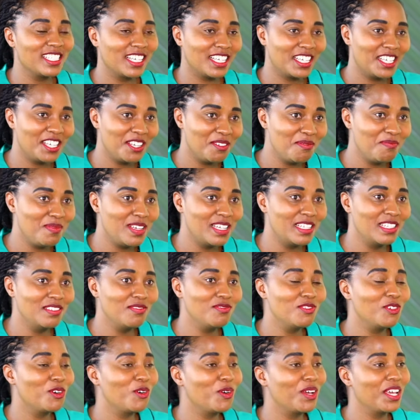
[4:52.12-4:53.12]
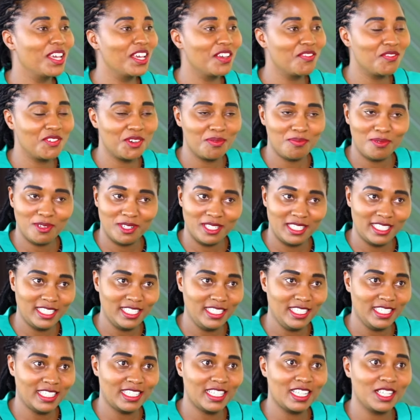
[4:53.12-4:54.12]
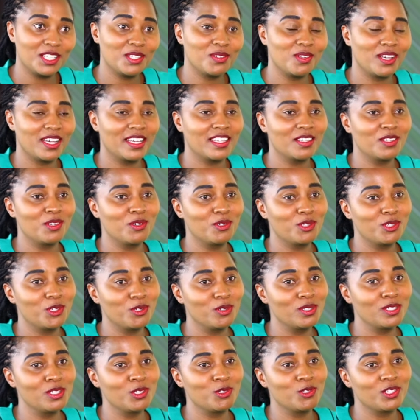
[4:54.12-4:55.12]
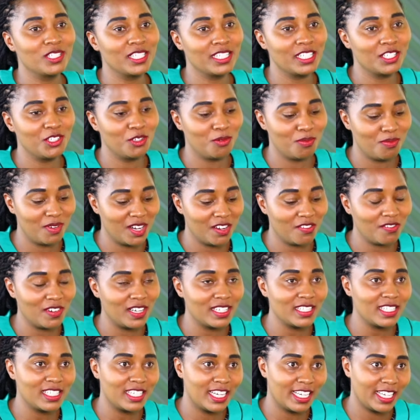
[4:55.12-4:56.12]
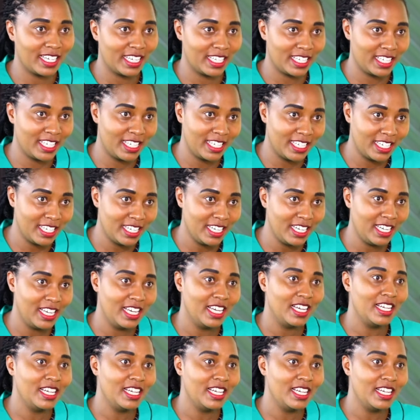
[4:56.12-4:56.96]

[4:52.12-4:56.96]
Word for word: is a key meal for everybody. That's why you're told to take your breakfast like a king,